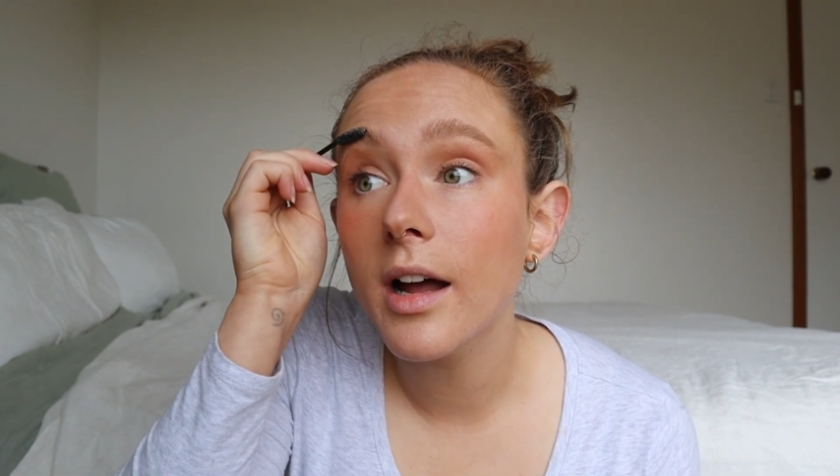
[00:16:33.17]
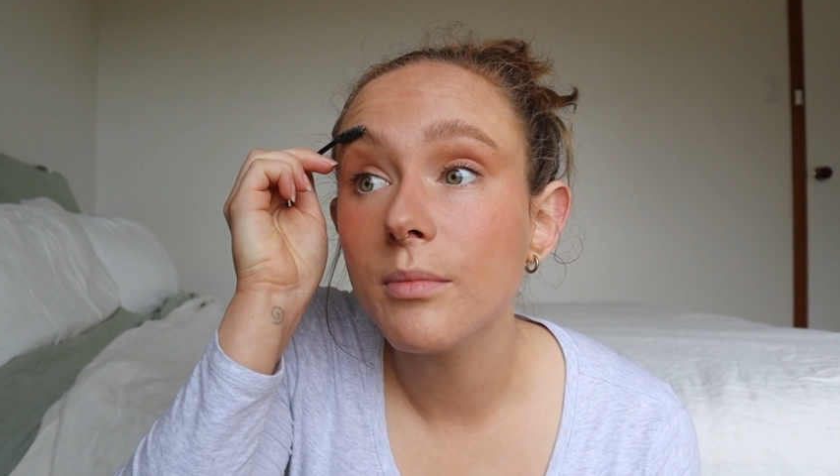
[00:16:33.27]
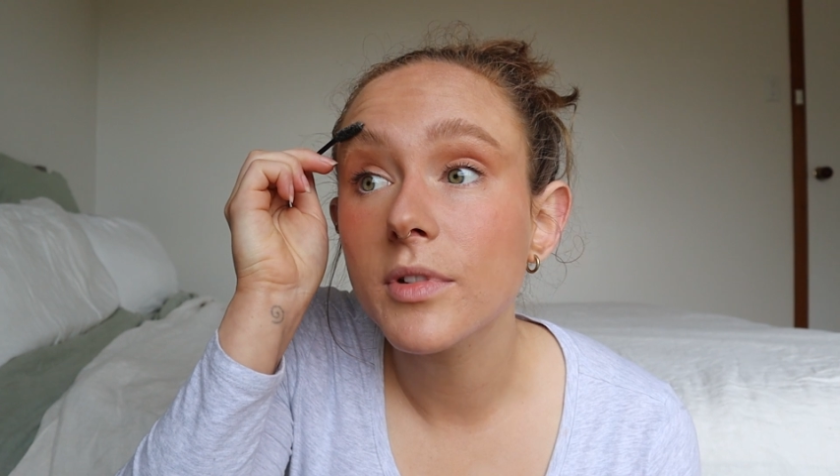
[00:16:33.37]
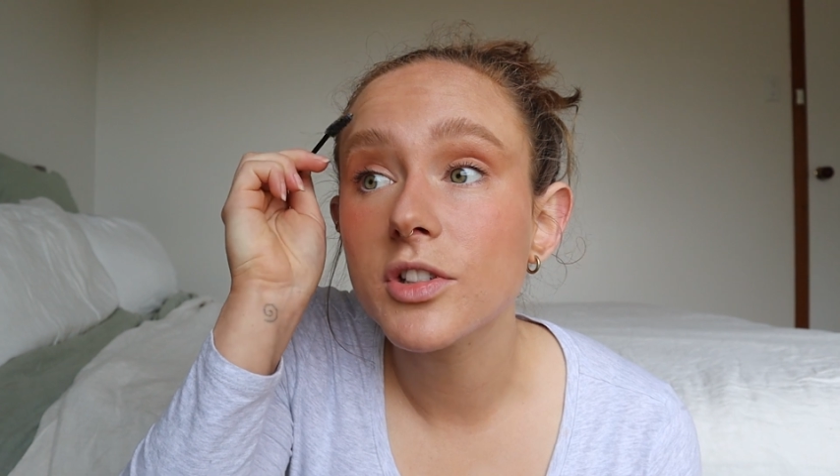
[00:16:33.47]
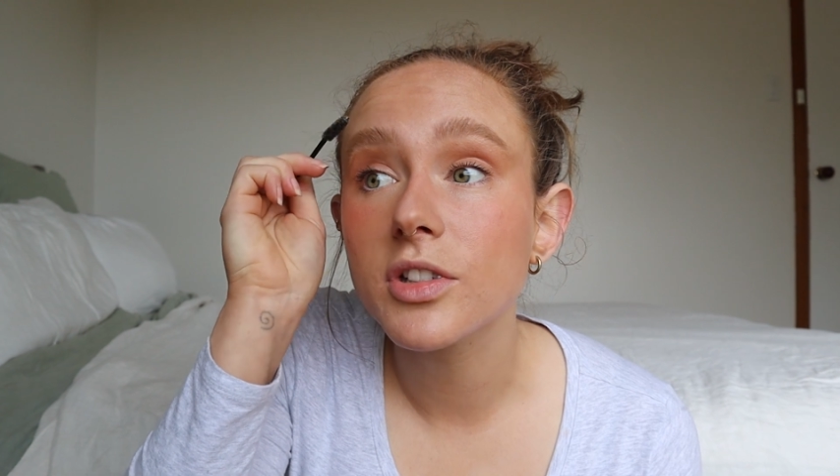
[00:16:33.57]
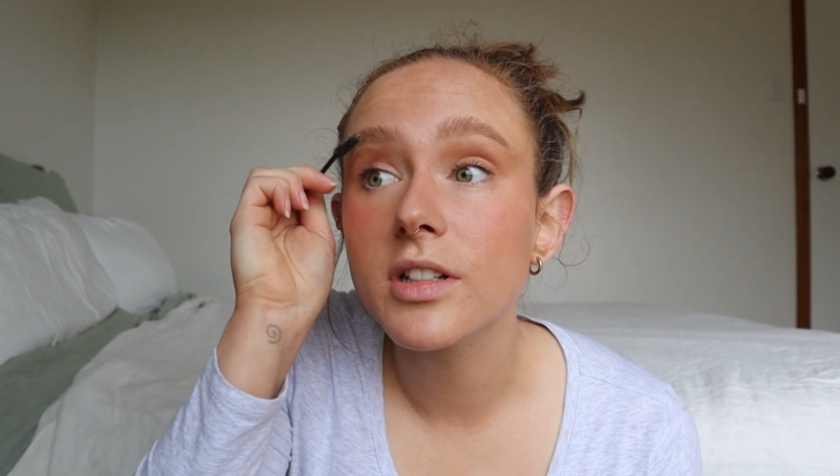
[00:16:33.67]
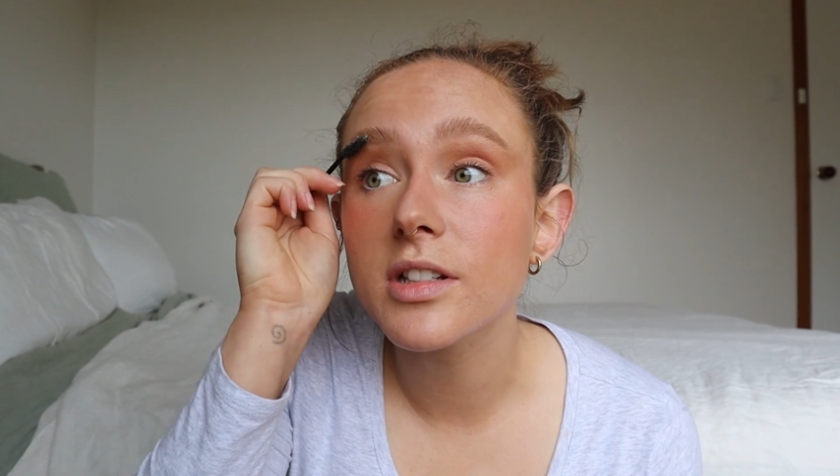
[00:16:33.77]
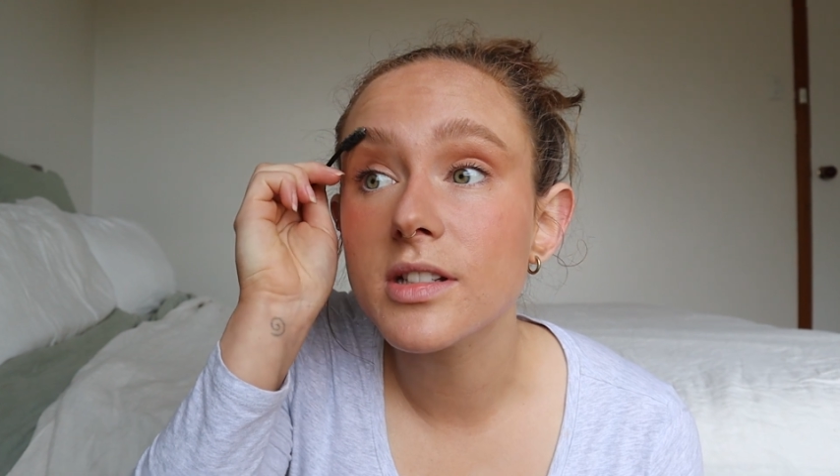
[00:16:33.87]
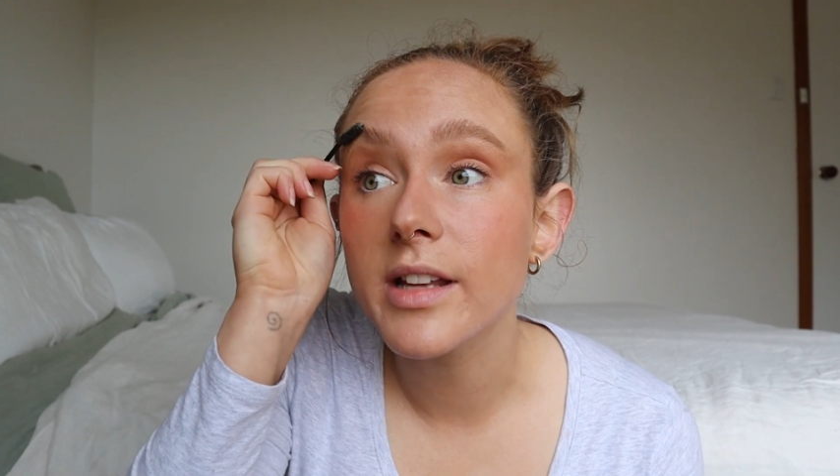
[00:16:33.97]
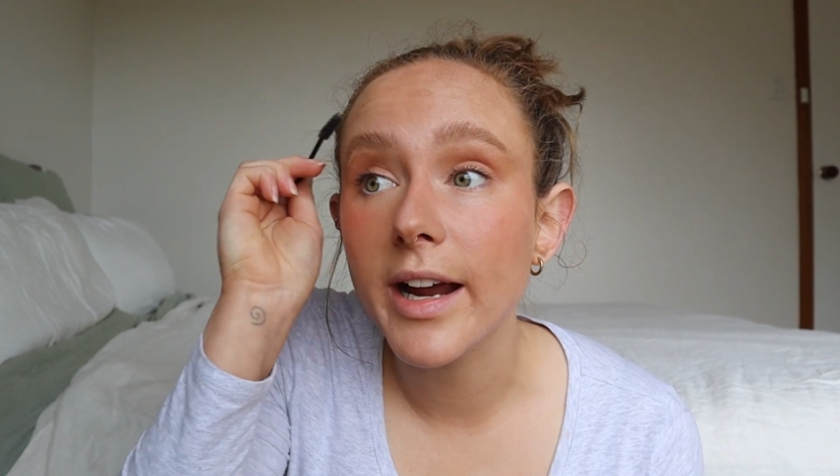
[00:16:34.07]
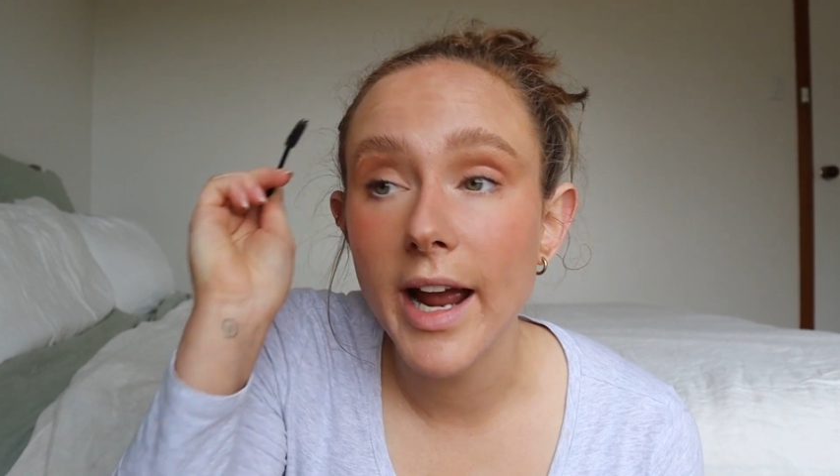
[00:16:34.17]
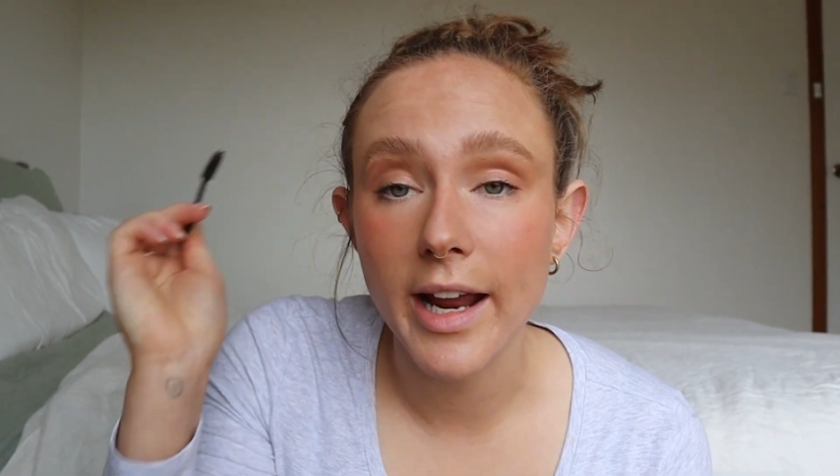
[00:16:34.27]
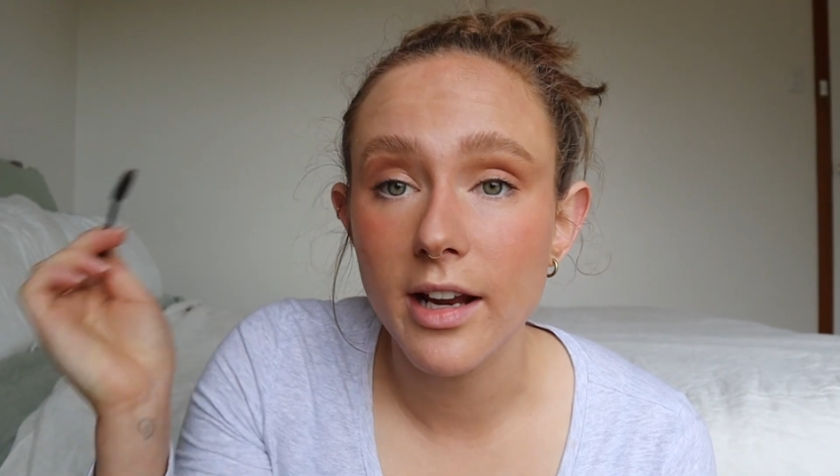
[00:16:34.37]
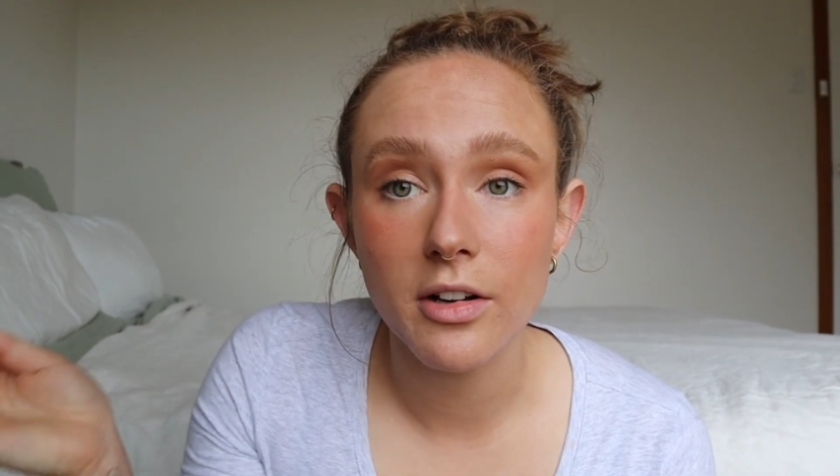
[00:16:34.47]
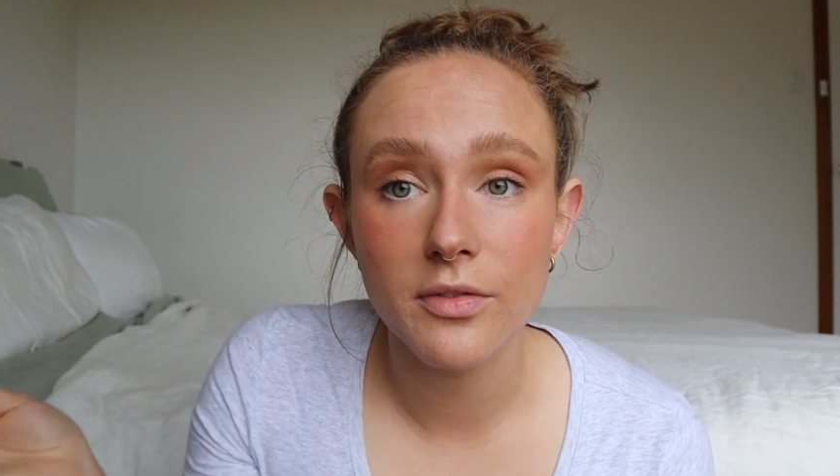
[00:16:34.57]
am literally just like
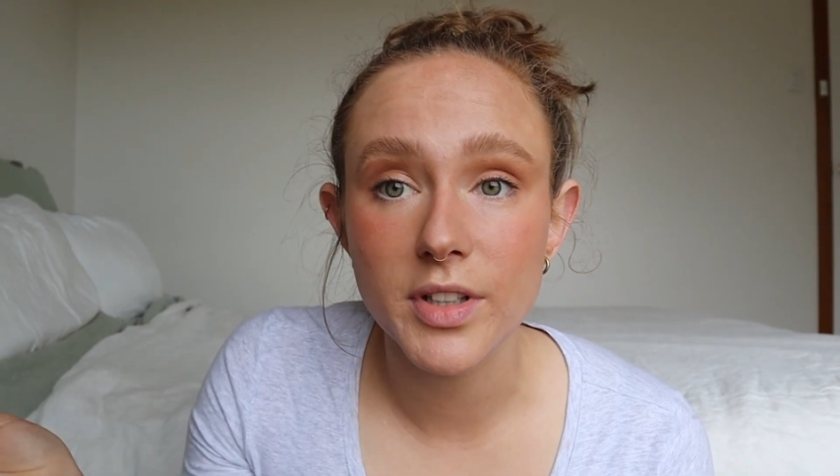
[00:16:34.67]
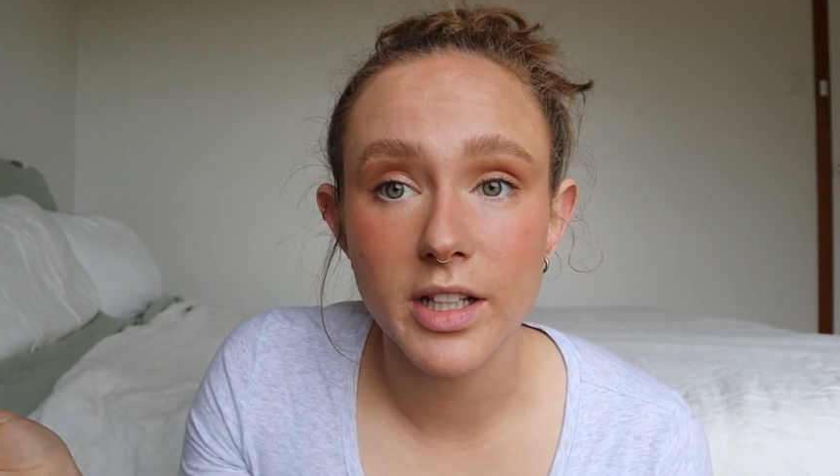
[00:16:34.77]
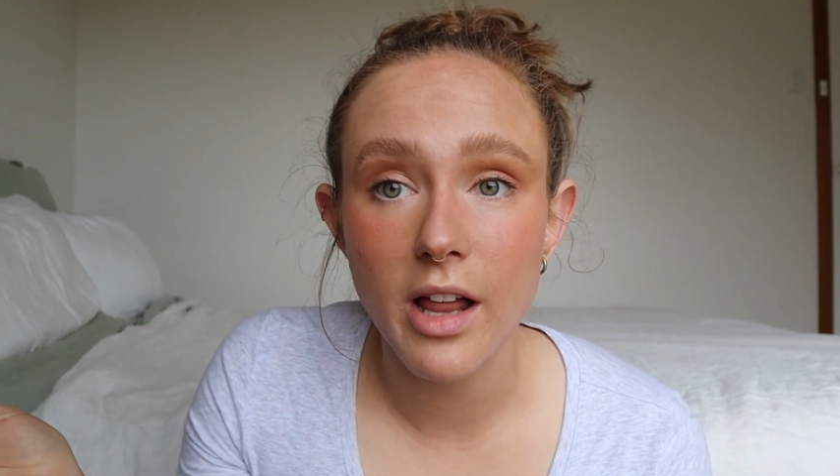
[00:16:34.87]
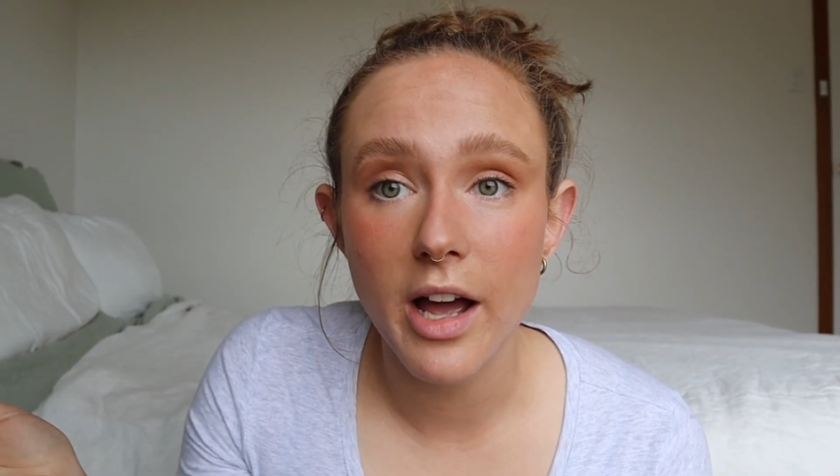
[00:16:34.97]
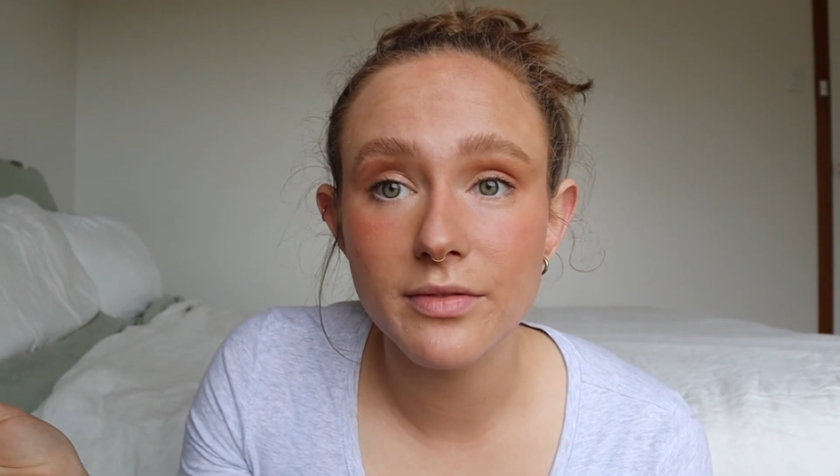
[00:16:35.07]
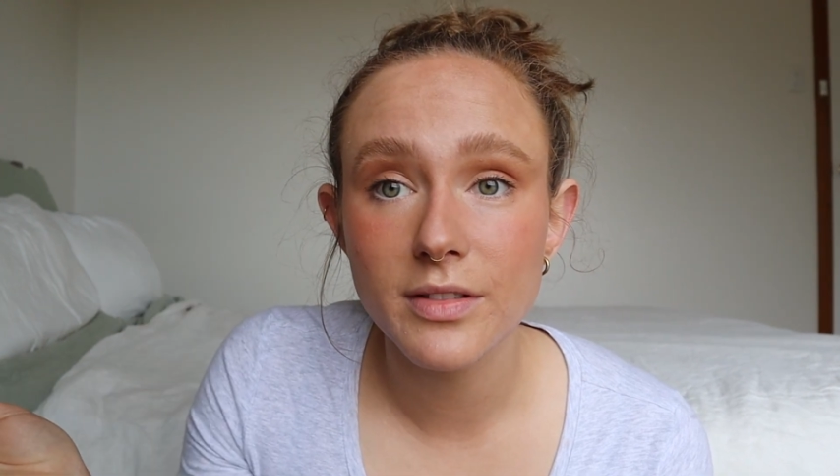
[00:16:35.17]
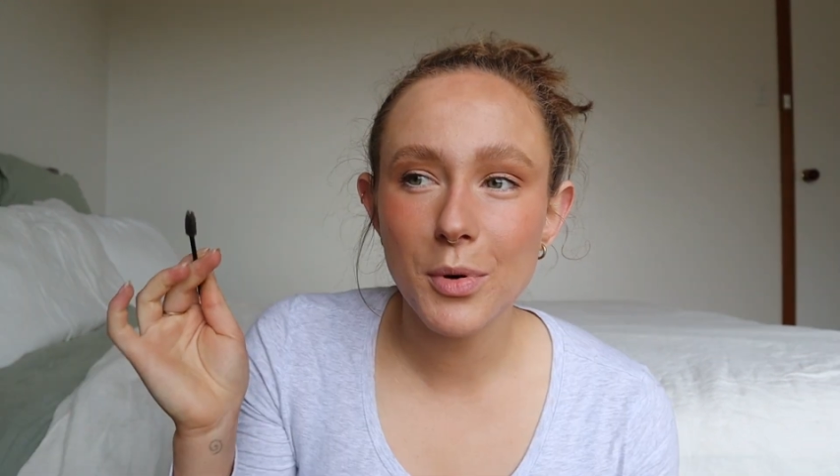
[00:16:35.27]
hanging on for dear life.